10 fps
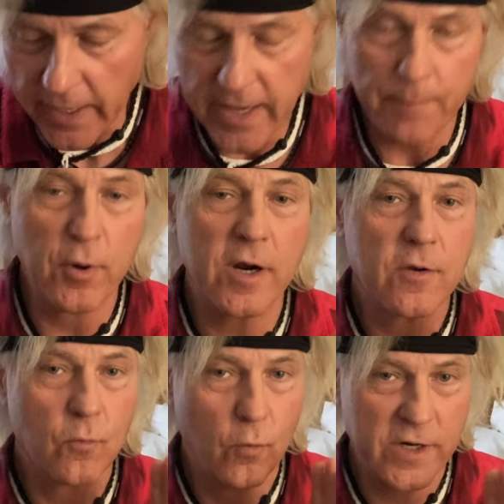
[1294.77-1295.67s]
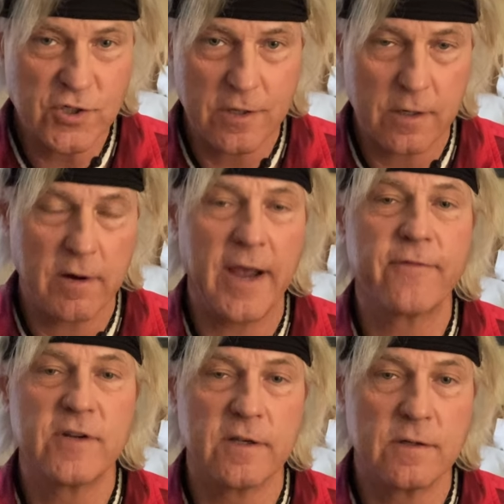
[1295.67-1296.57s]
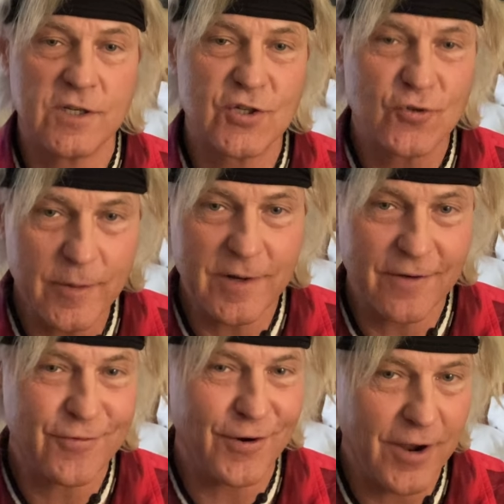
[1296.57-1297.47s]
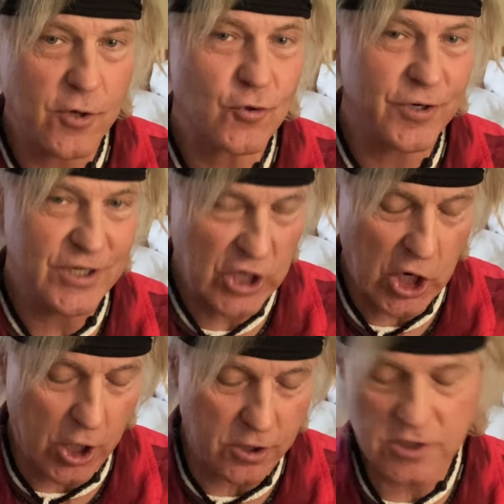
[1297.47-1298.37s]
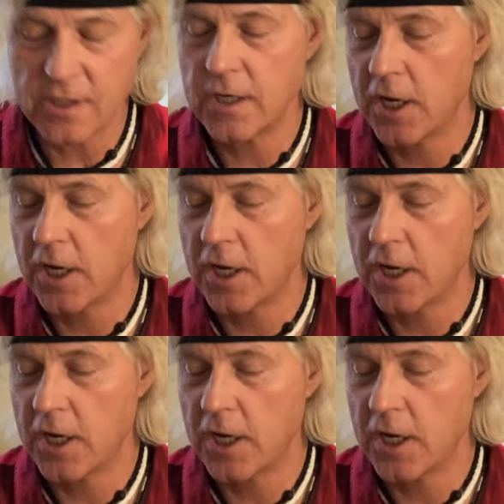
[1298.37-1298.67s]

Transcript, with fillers: in a book which the craft distributed for 100 years